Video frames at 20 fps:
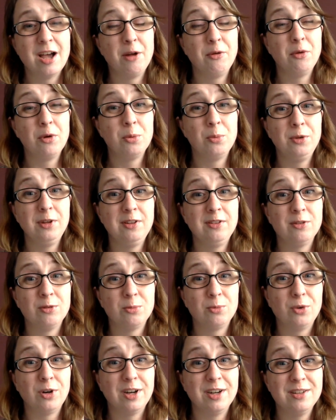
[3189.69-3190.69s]
will be
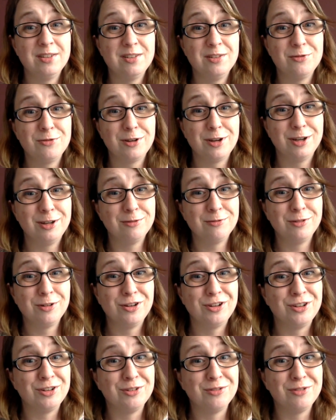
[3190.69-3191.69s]
surprised if I have a
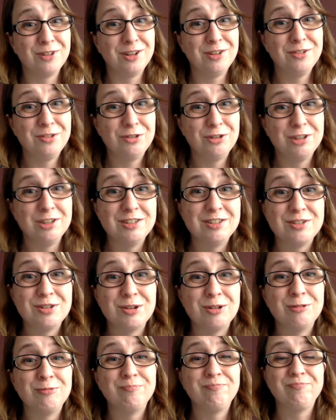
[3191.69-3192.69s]
lot of entries.
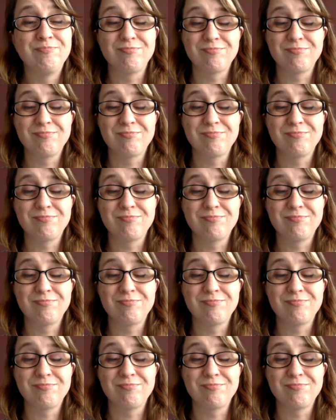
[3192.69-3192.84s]
So